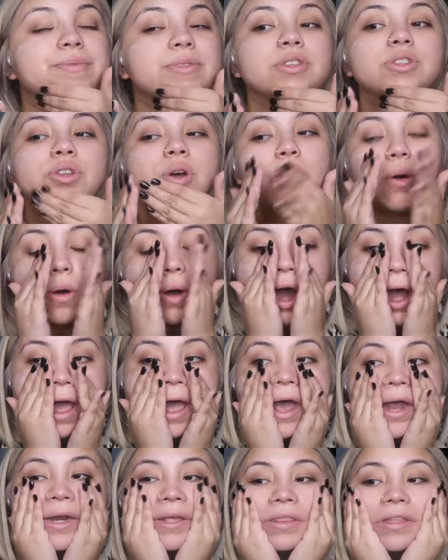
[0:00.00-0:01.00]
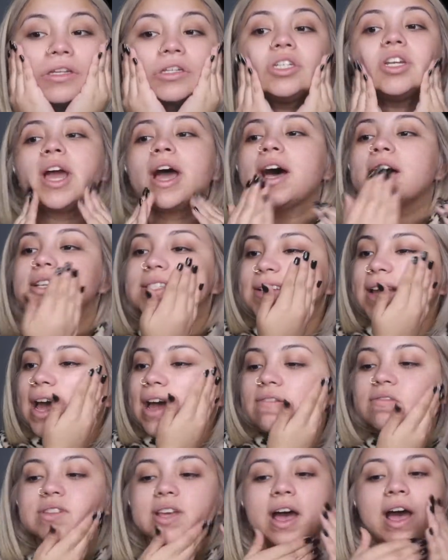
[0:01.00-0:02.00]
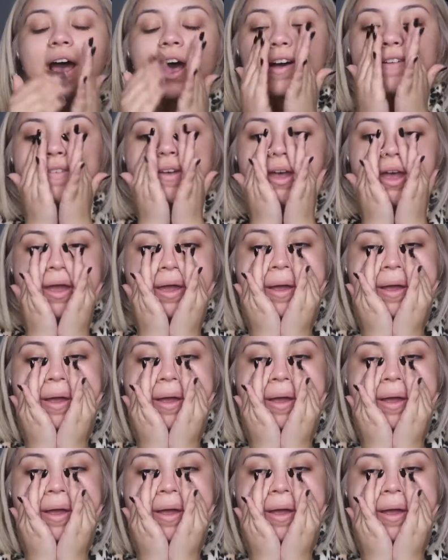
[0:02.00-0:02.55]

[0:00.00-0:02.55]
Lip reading: So anything she has, I have to have.